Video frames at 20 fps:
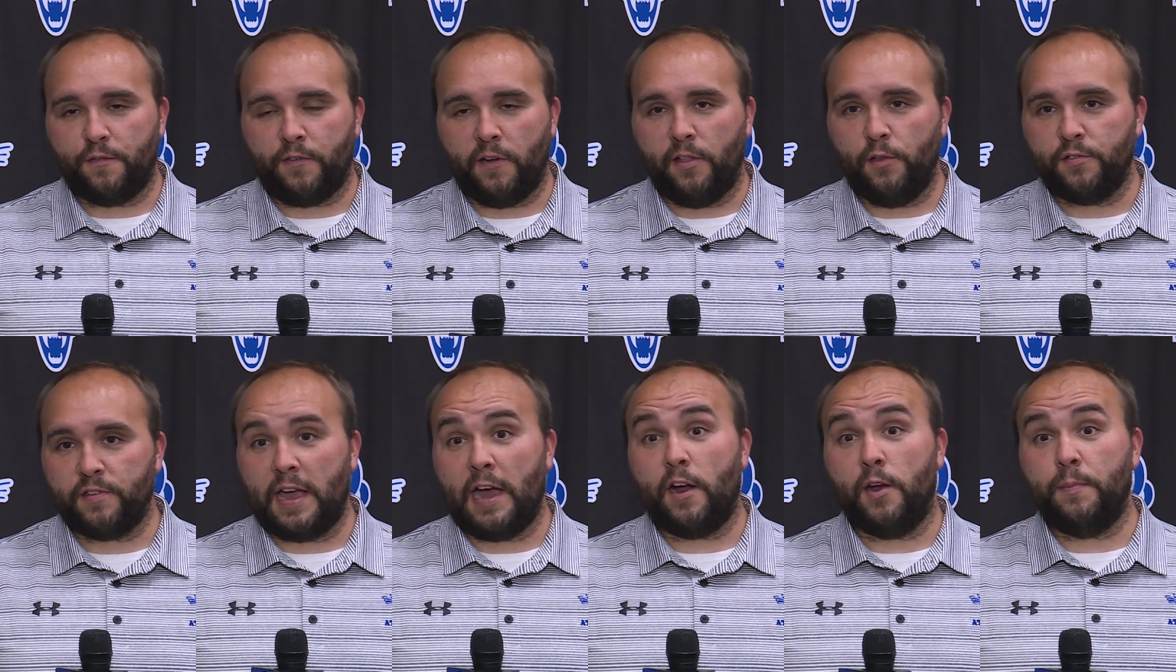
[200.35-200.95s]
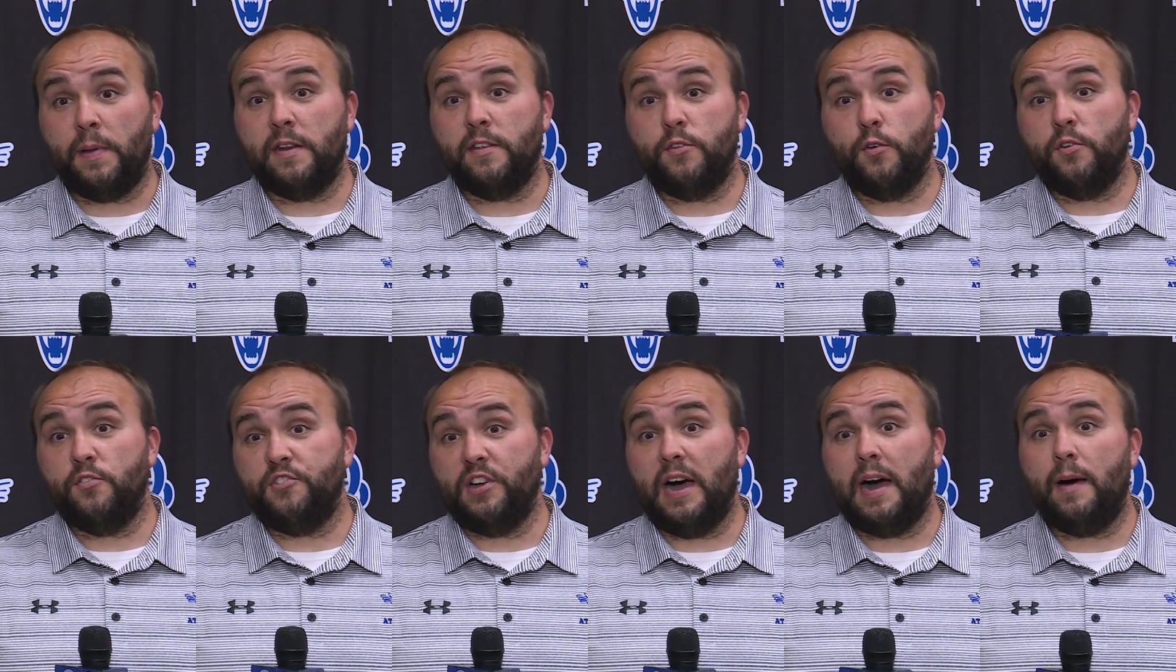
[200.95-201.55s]
Fellows hired me to do
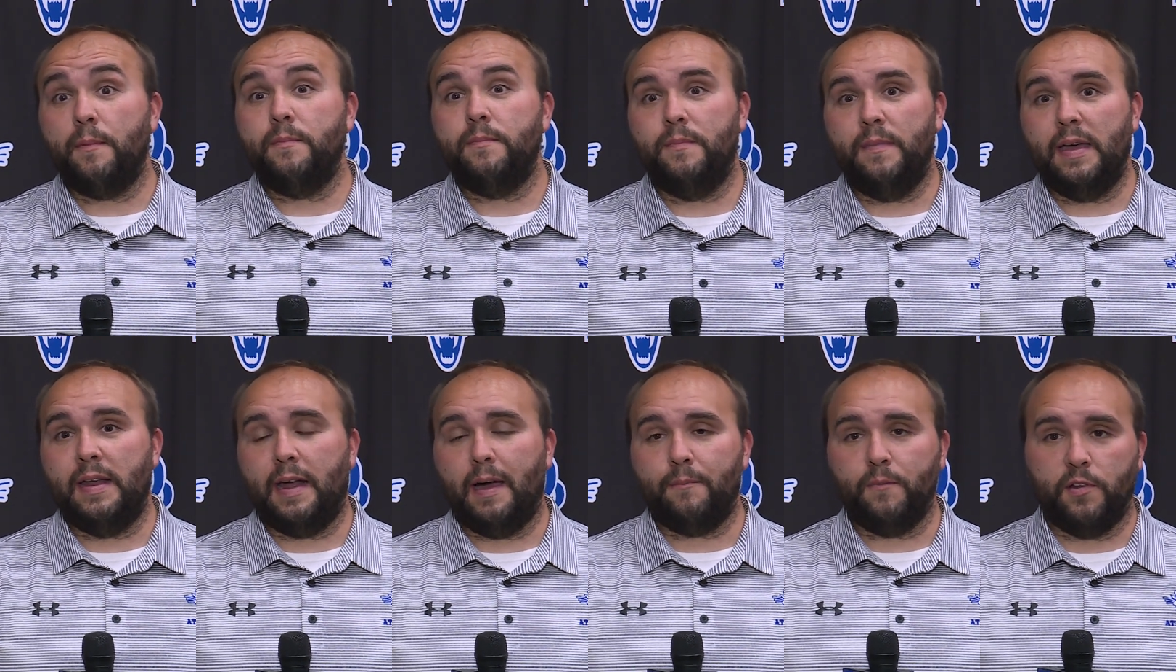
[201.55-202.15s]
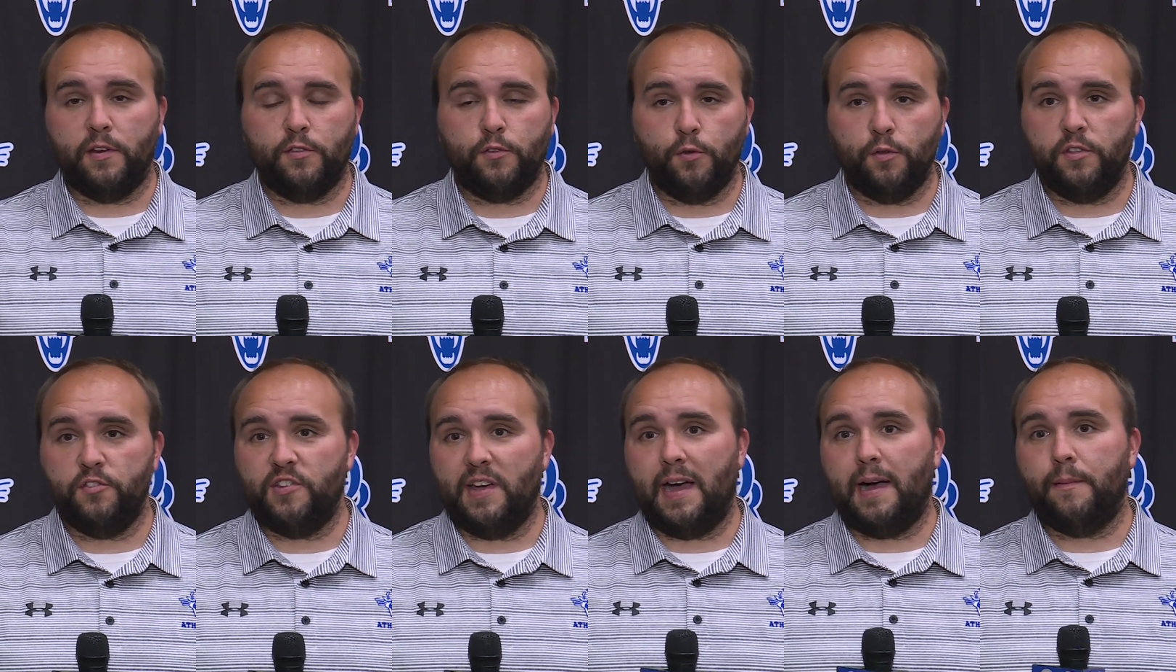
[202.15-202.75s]
a job, and I'm going to do
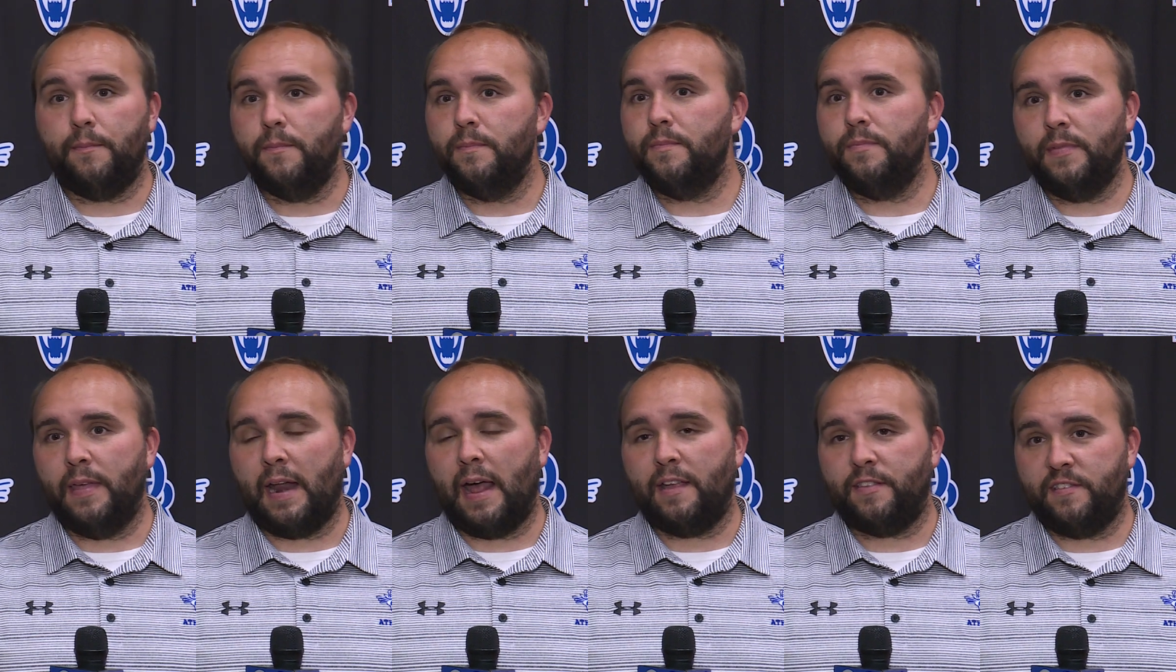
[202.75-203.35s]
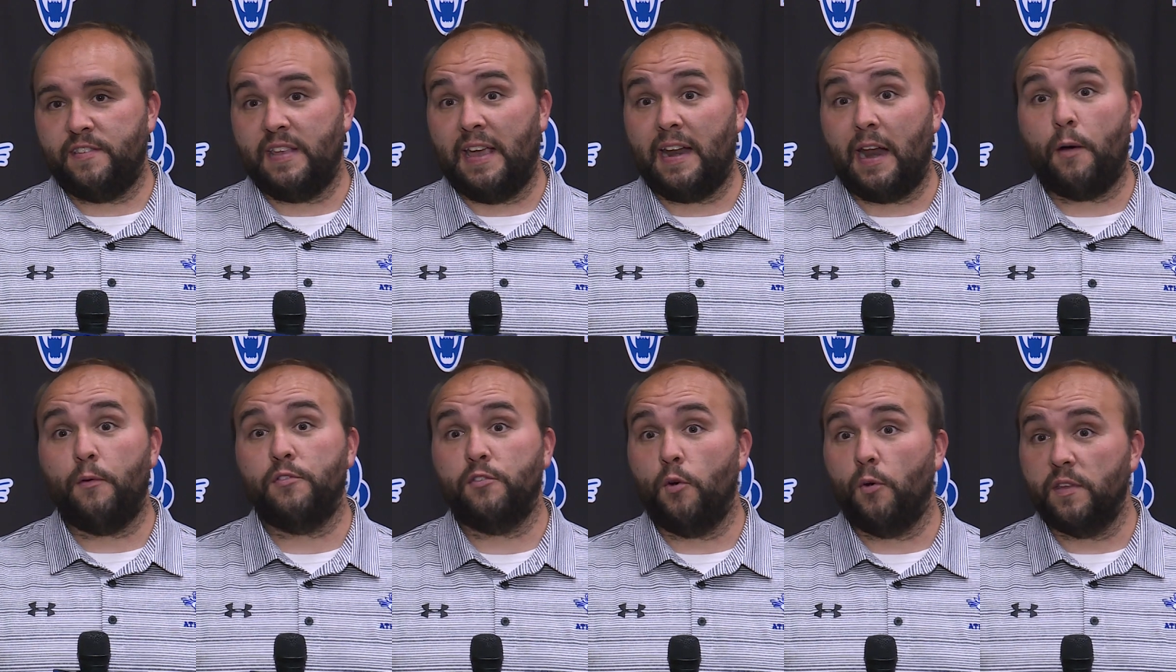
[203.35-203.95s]
the job that I said I
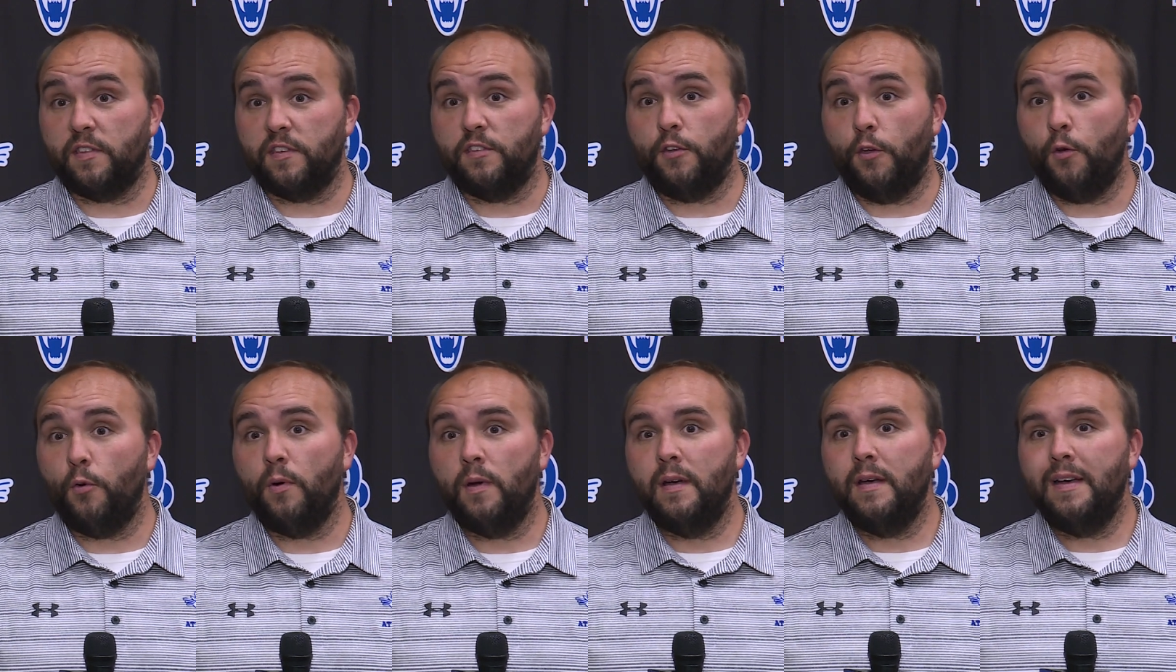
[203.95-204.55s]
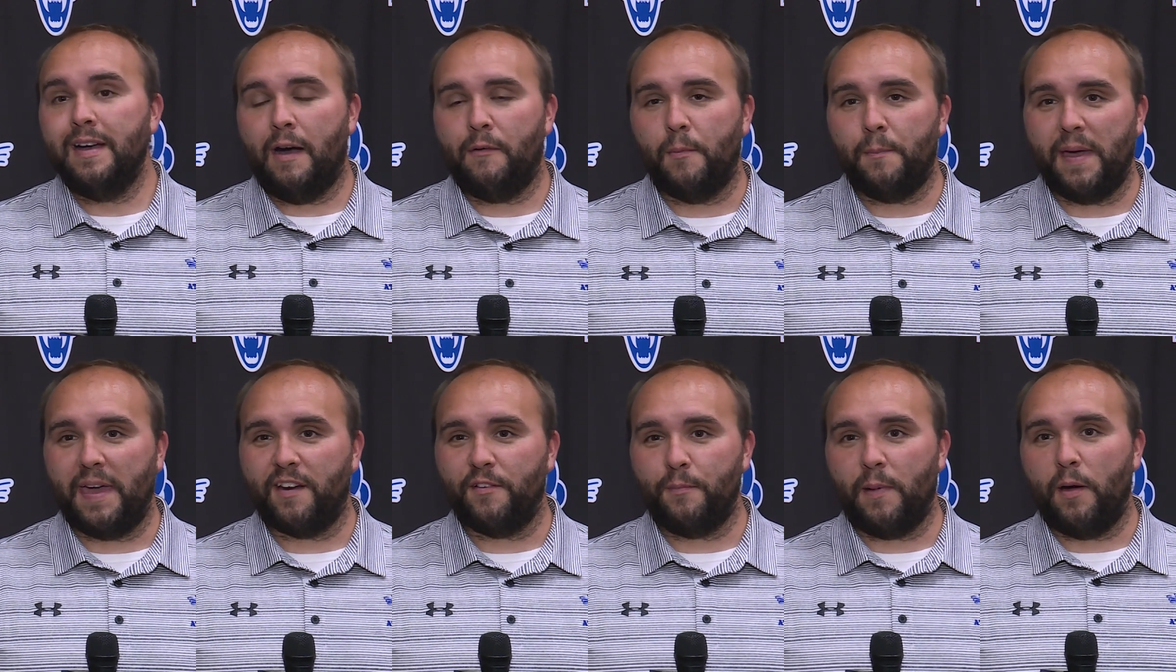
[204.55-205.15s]
was going to do. I'm a
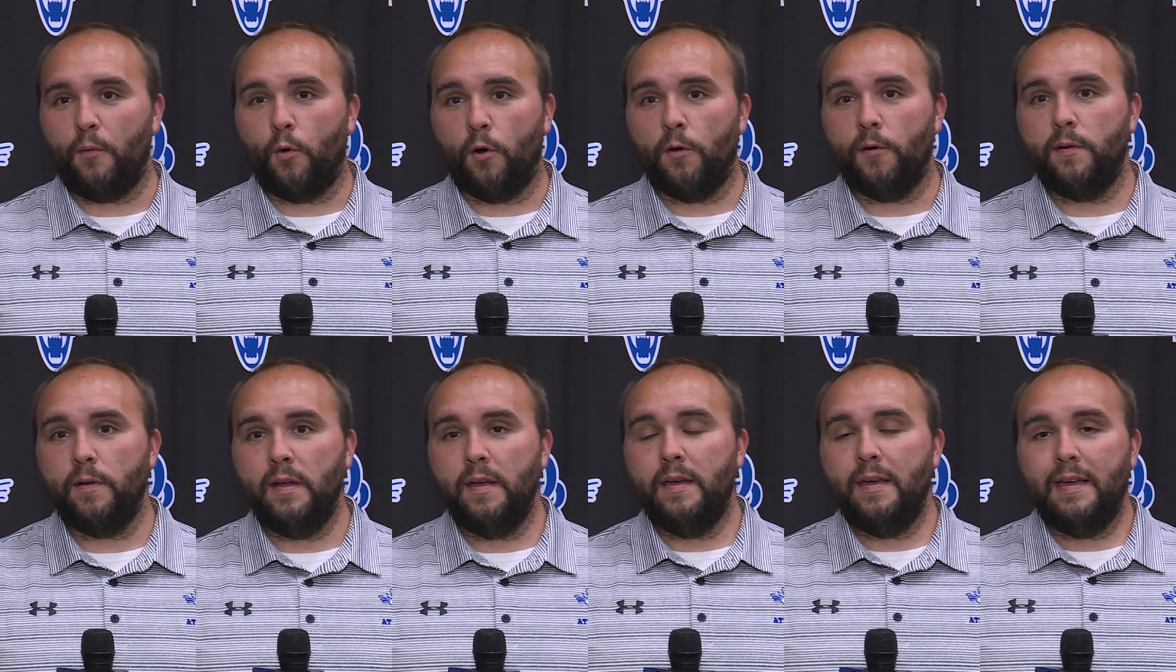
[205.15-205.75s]
man of my word.